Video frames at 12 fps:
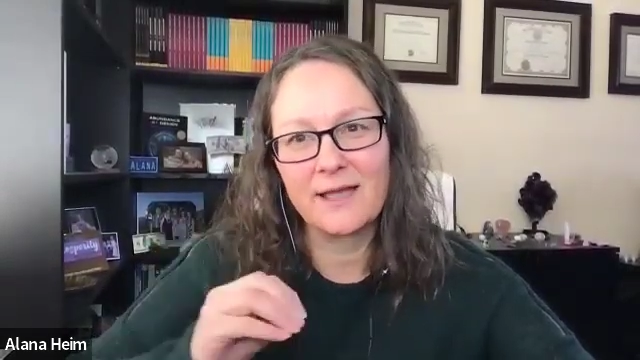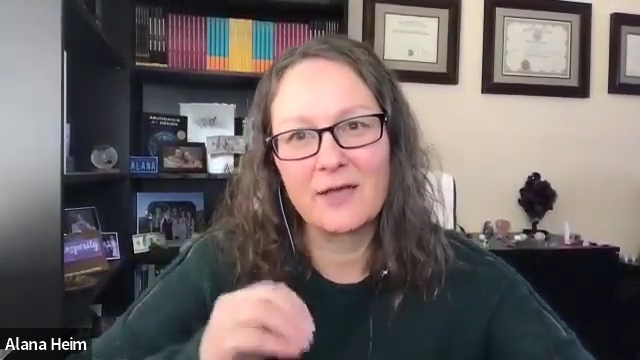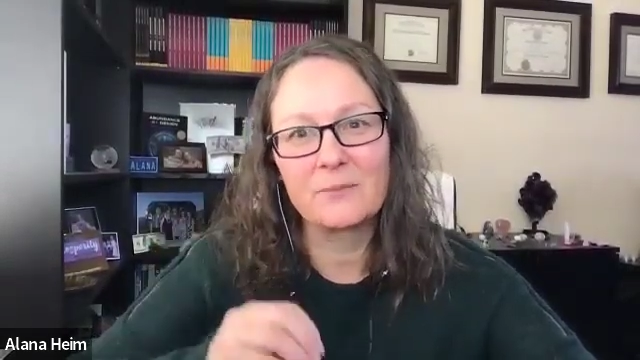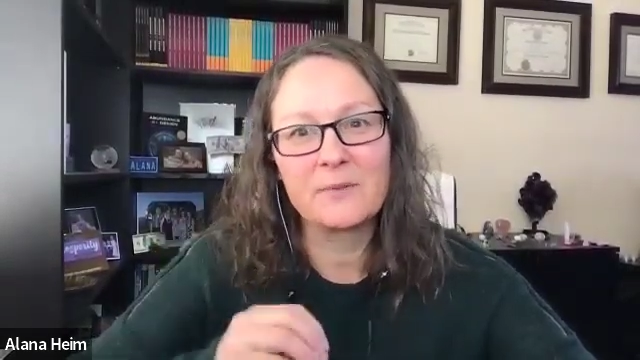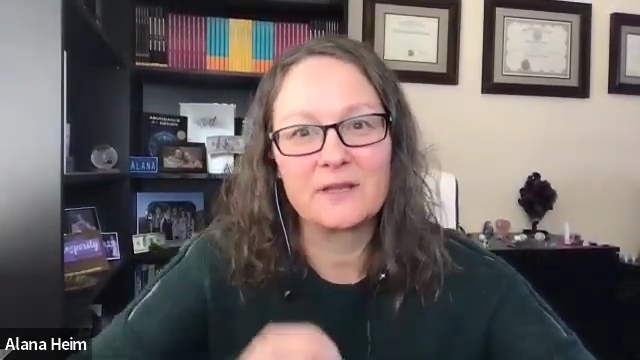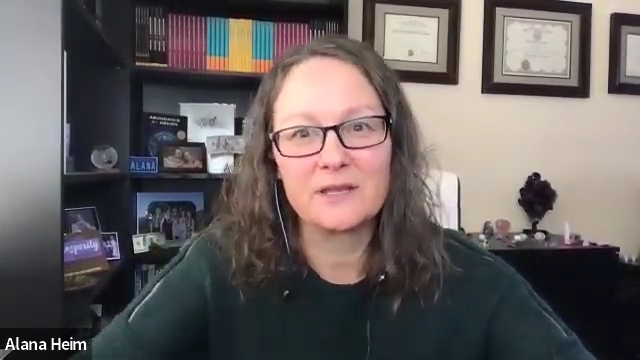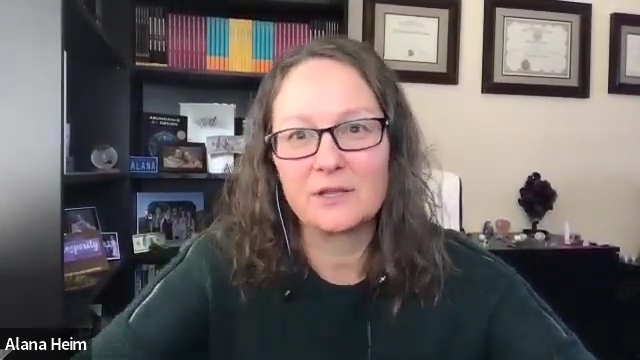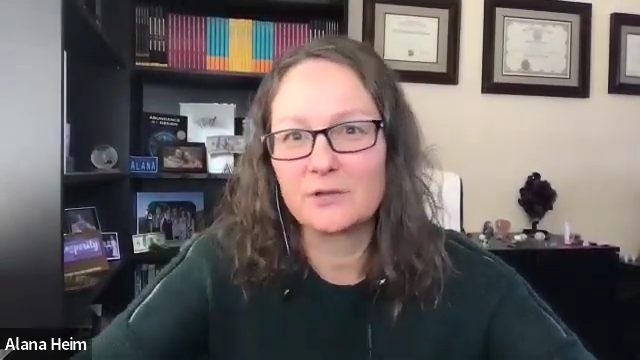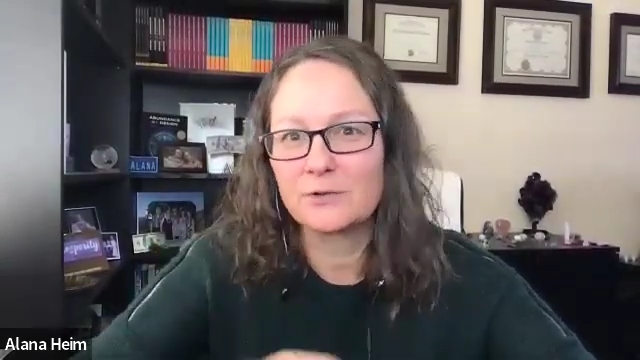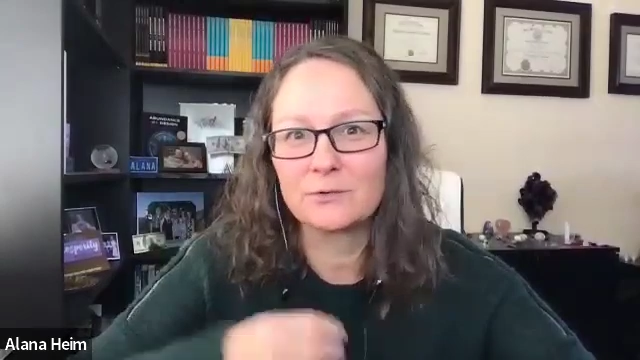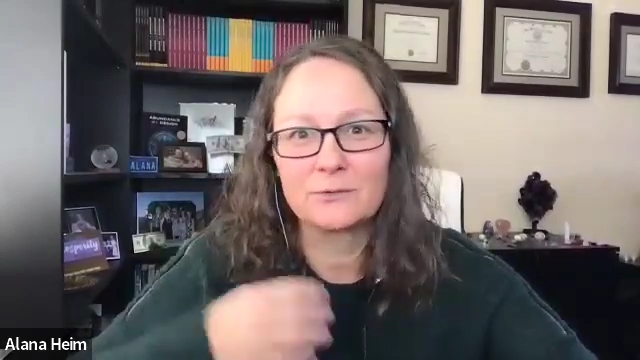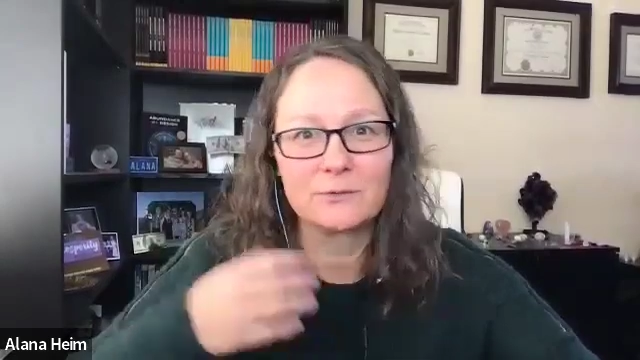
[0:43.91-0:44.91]
helping
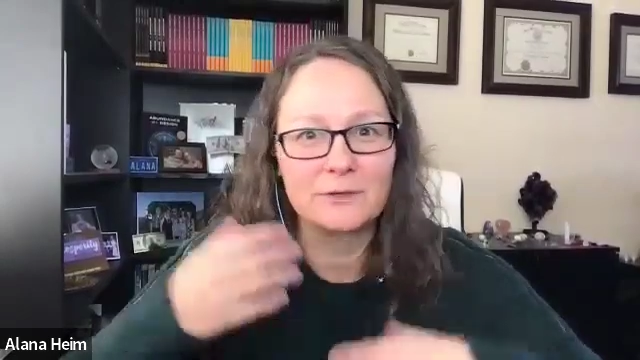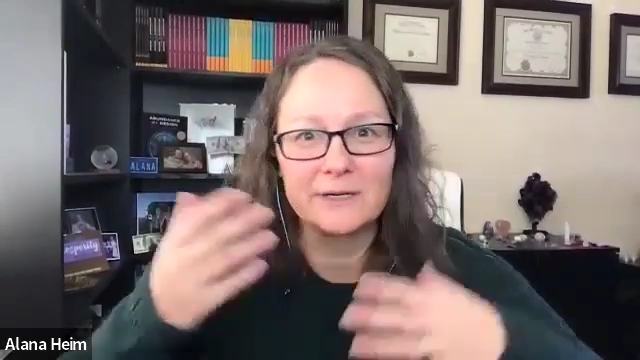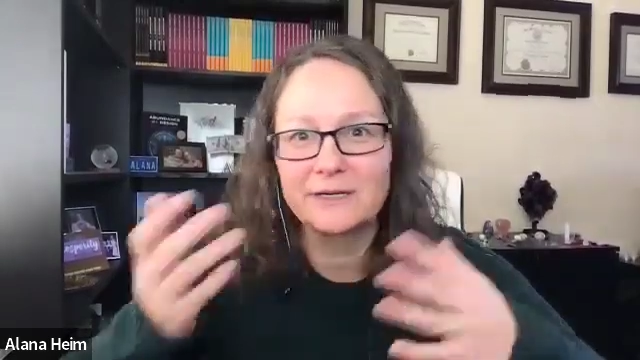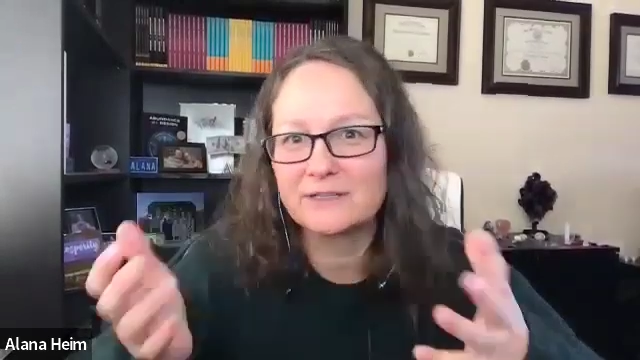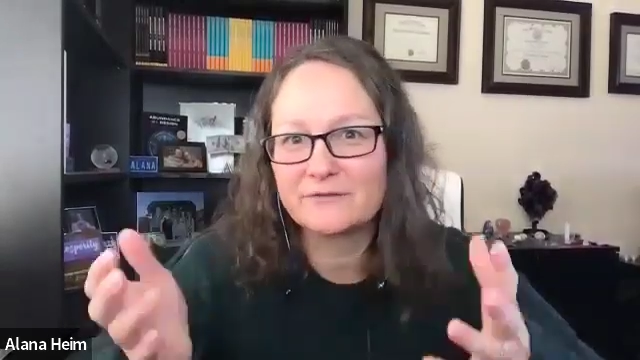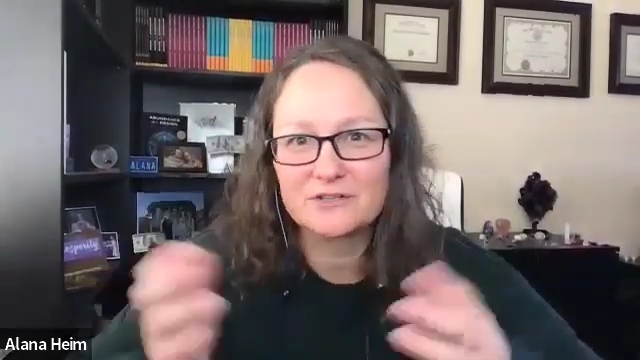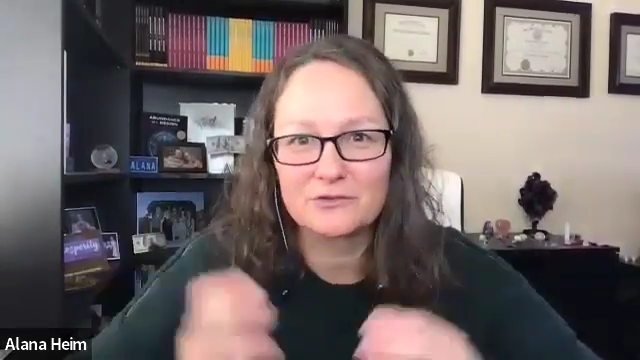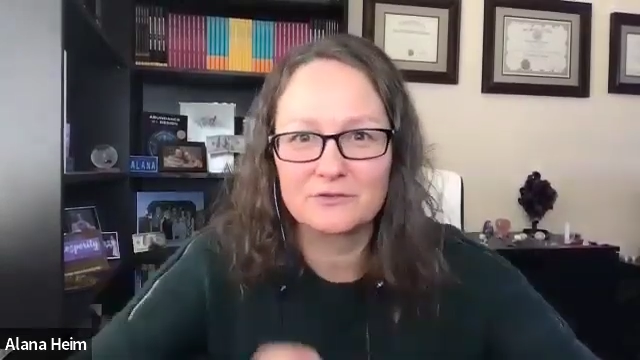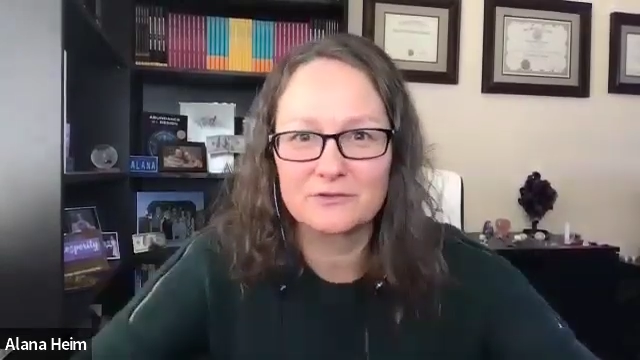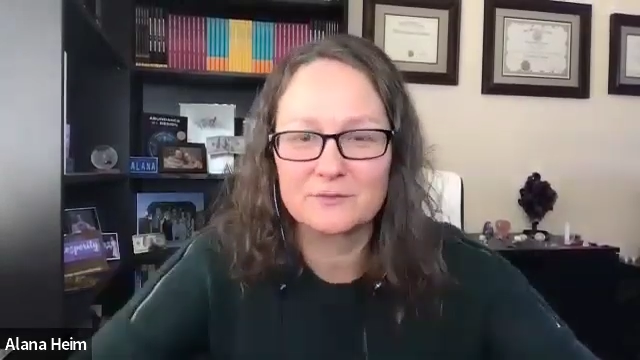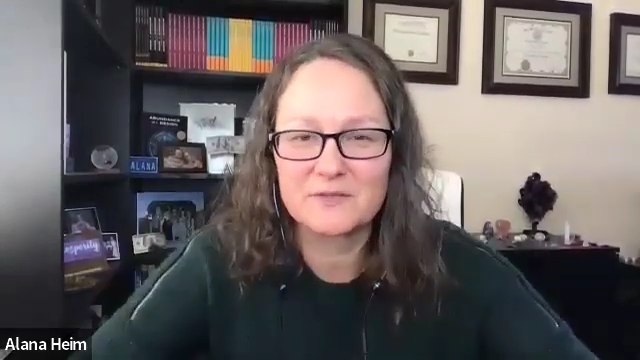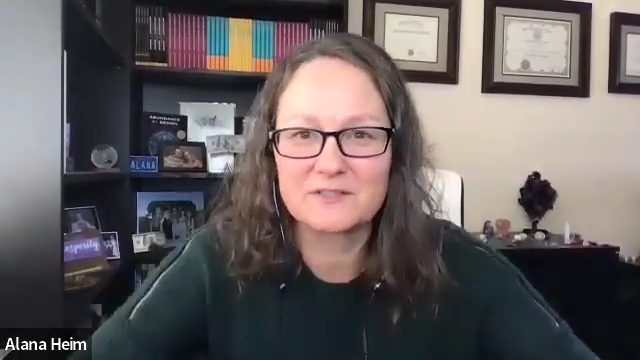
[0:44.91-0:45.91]
you or individuals,